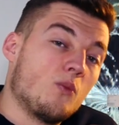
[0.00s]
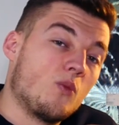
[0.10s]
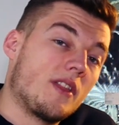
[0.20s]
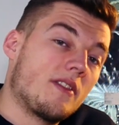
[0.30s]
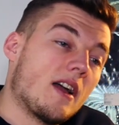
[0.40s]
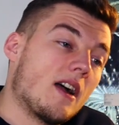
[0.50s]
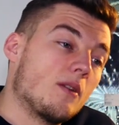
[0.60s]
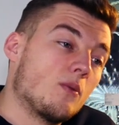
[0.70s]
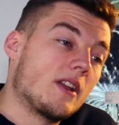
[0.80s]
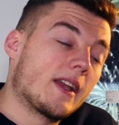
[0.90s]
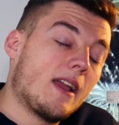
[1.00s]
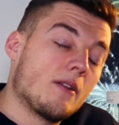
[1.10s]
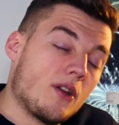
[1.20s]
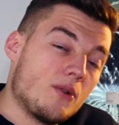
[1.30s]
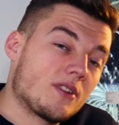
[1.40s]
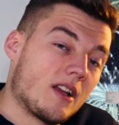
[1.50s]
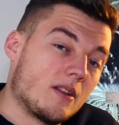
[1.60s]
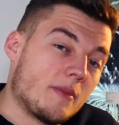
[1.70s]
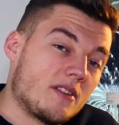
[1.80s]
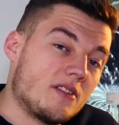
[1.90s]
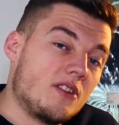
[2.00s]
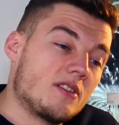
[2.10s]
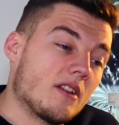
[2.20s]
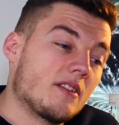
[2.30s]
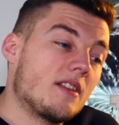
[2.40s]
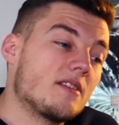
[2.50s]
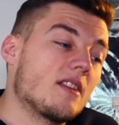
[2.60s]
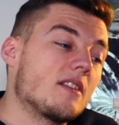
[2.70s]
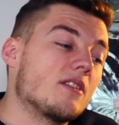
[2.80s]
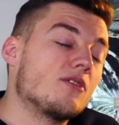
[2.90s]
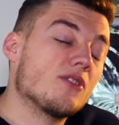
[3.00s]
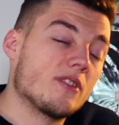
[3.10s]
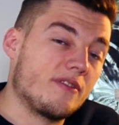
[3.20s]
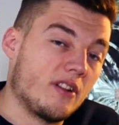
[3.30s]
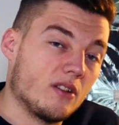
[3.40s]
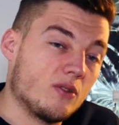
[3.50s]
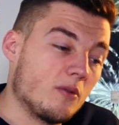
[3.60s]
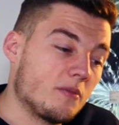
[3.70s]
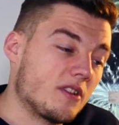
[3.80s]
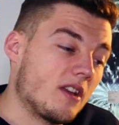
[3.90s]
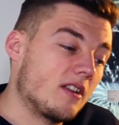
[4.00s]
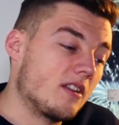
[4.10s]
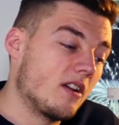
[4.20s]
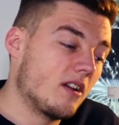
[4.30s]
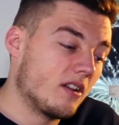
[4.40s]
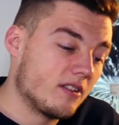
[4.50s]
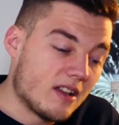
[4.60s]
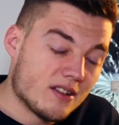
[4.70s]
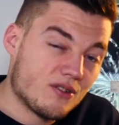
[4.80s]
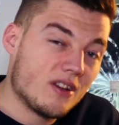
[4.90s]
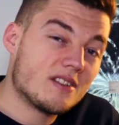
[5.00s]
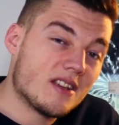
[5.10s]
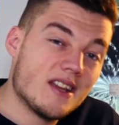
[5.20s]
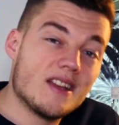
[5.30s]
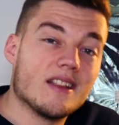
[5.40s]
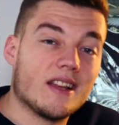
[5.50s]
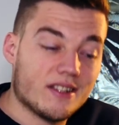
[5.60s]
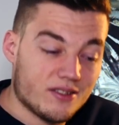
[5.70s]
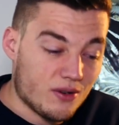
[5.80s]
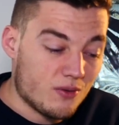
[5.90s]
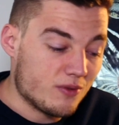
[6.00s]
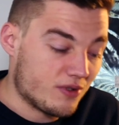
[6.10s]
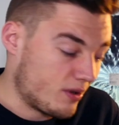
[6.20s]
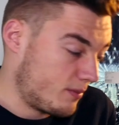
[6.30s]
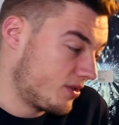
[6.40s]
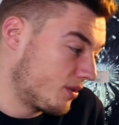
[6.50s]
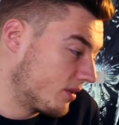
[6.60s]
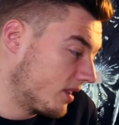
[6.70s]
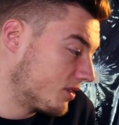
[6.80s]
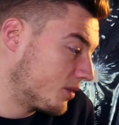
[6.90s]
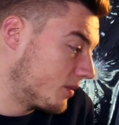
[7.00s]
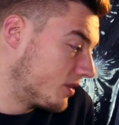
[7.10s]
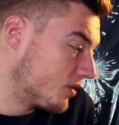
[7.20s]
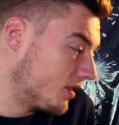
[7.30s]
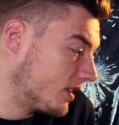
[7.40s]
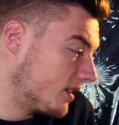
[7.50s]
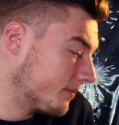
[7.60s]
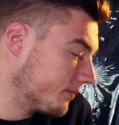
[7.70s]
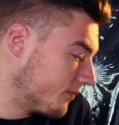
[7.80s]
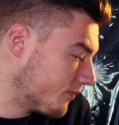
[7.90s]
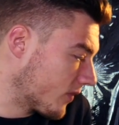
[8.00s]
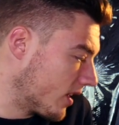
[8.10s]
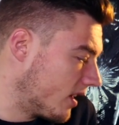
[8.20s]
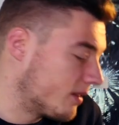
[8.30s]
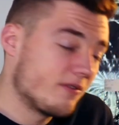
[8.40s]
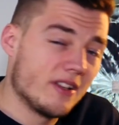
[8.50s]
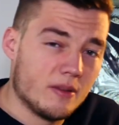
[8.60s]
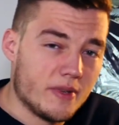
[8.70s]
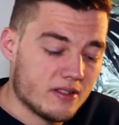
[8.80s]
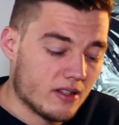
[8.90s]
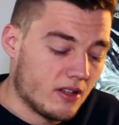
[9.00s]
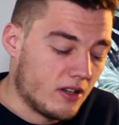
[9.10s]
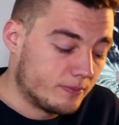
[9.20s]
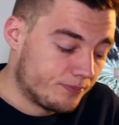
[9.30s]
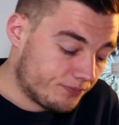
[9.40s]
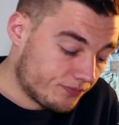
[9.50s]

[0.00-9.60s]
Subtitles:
With that, when I get those kind of messages, I'll then send another follow-up saying, that's great to hear, like, so I'm so glad you enjoyed it, it really means a lot.